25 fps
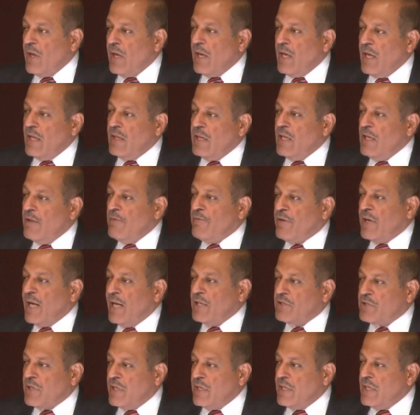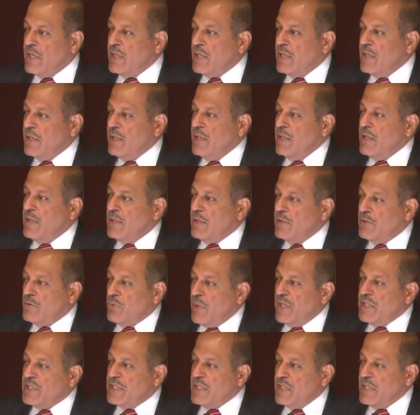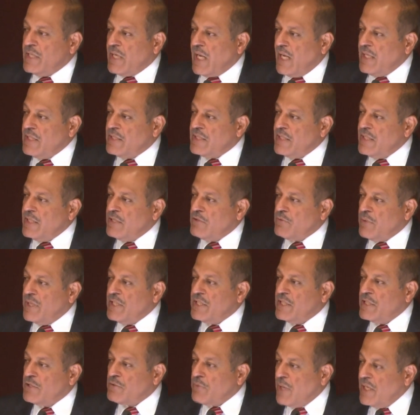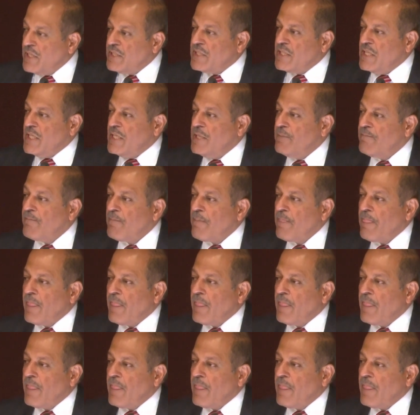In the financial year 2019-2020,